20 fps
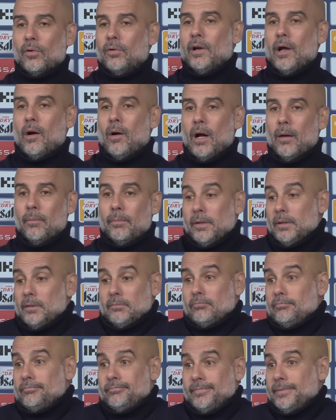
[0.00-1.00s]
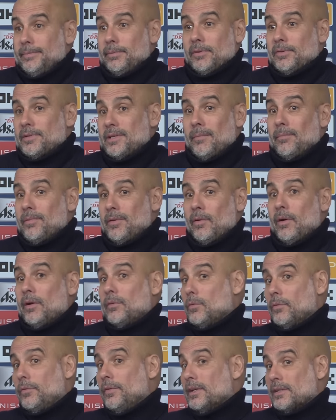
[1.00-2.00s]
And now happened because something had
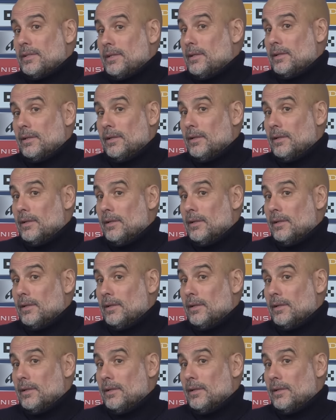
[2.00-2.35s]
to fix it.